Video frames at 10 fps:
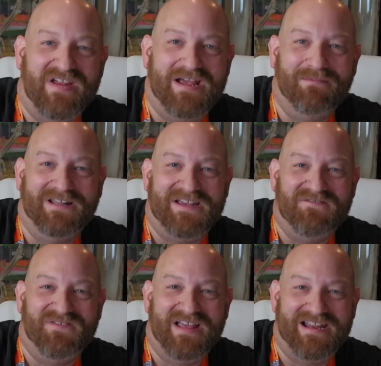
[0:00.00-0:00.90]
family
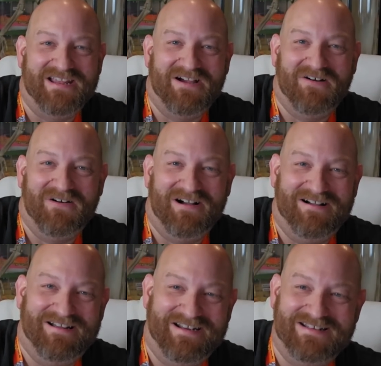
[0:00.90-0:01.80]
video
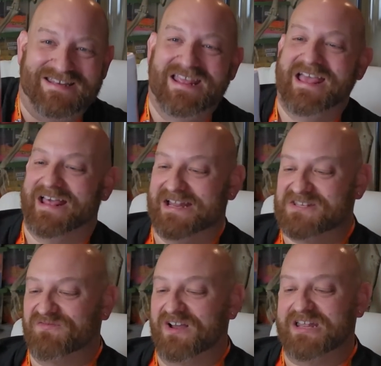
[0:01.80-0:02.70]
on it. And
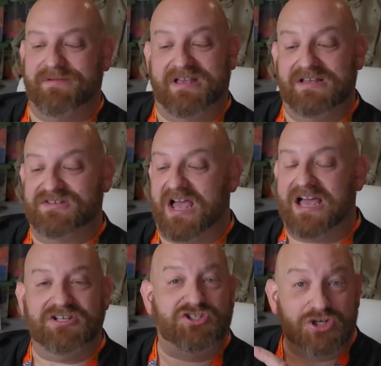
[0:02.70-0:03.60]
it's funny because
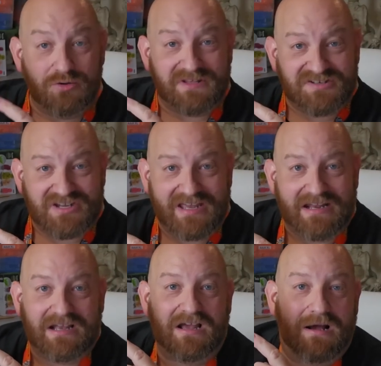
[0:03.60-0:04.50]
I chew this kind
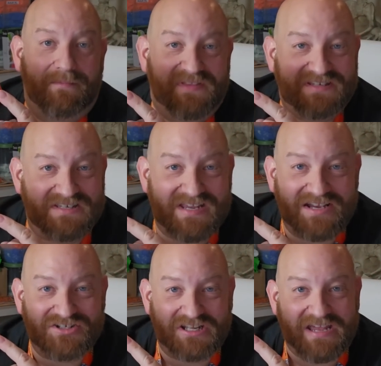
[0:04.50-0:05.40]
of gum. This is
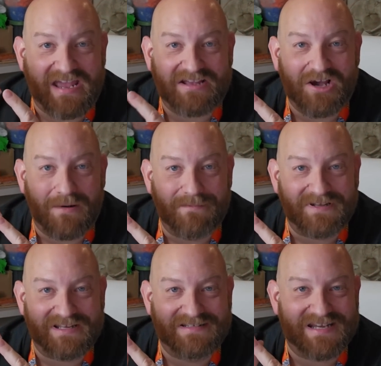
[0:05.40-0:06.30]
actually a
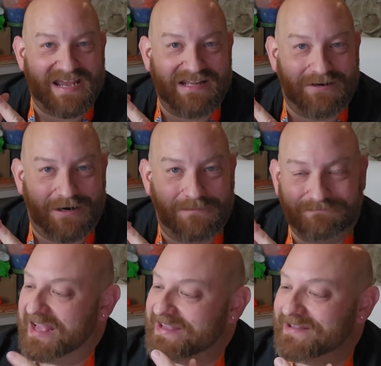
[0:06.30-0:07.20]
gum container.
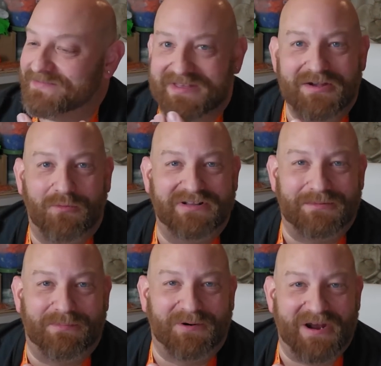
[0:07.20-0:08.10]
I can't think of what
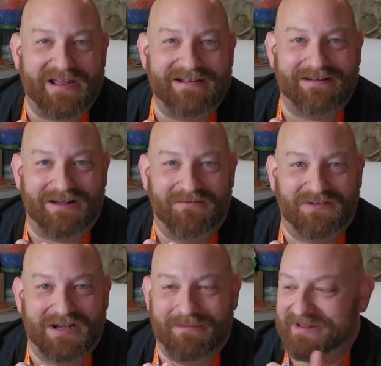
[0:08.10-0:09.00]
the brand
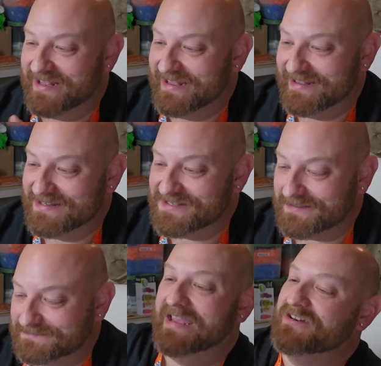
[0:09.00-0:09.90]
of gum
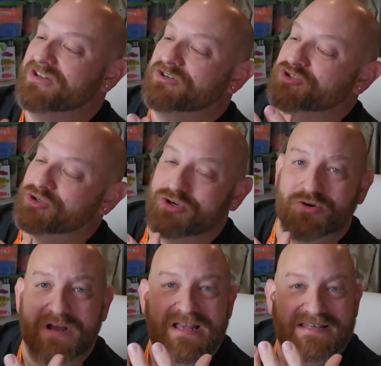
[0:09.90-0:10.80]
is. And in
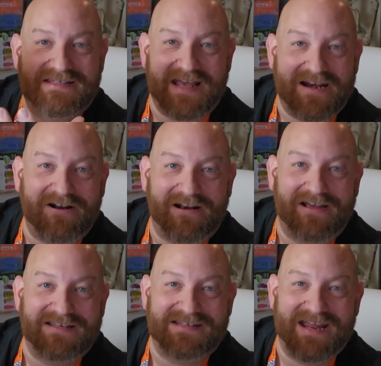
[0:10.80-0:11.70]
true Saturday
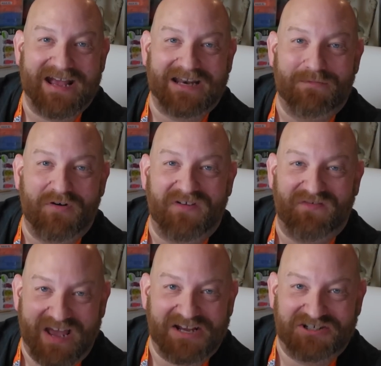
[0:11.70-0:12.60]
night snack in a movie
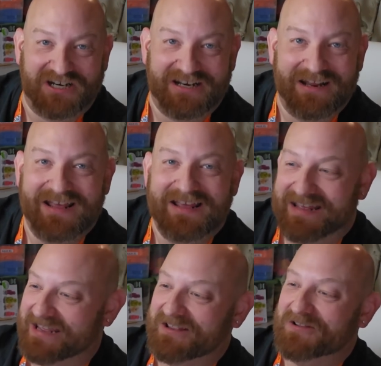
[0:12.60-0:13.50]
fashion,
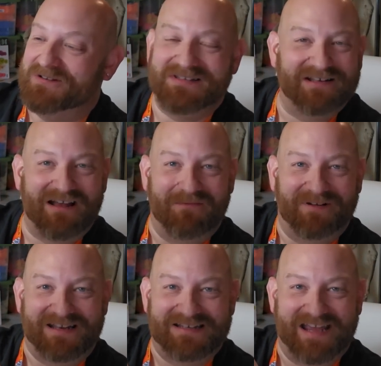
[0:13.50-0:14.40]
he used the
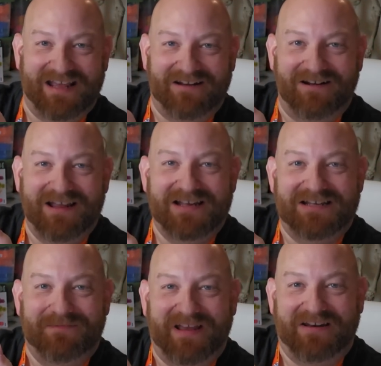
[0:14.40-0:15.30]
gum container
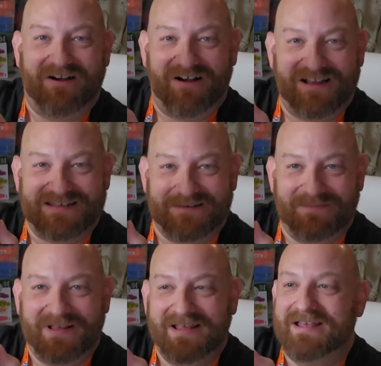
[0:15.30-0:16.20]
to make an
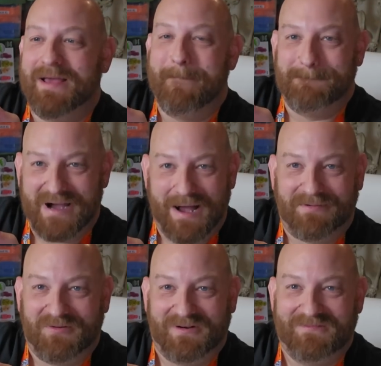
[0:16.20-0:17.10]
awesome
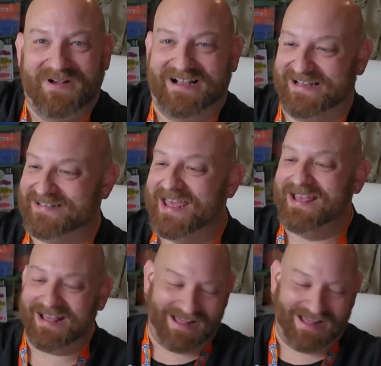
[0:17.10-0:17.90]
popcorn bucket.